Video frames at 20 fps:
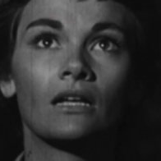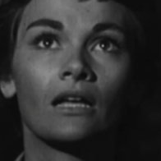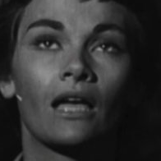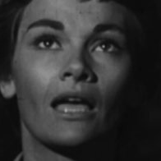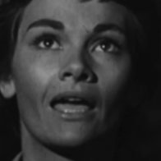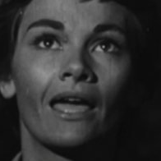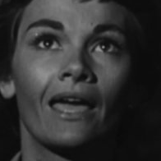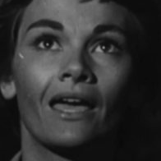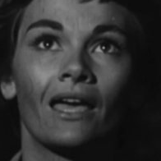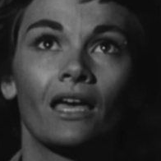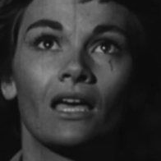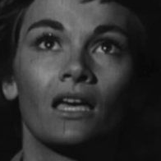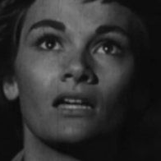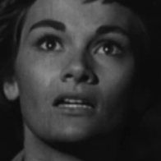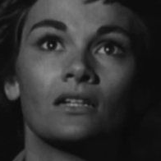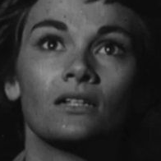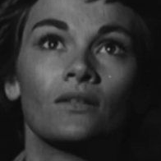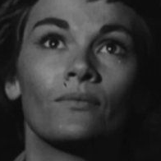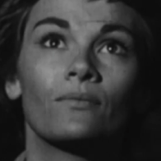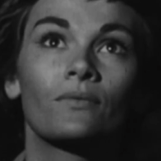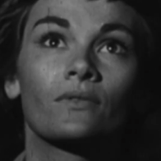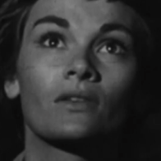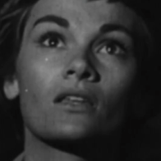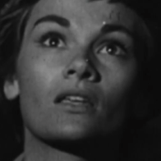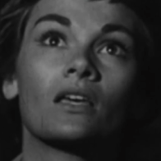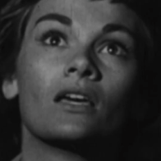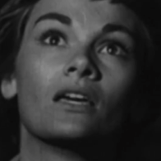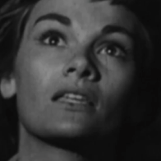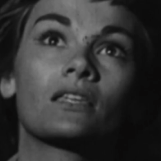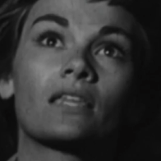it, was all
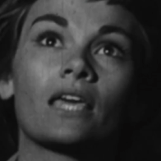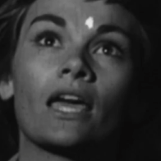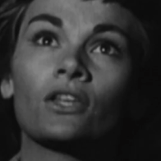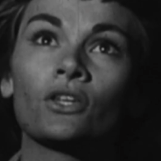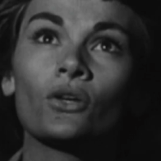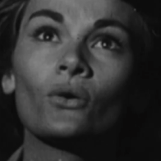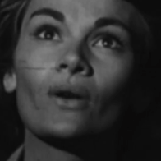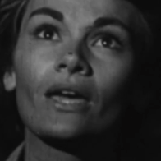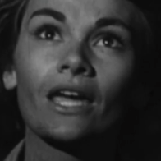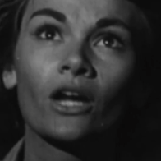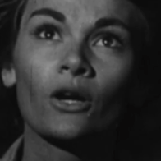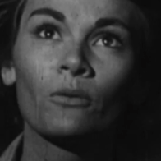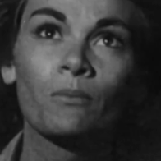solid because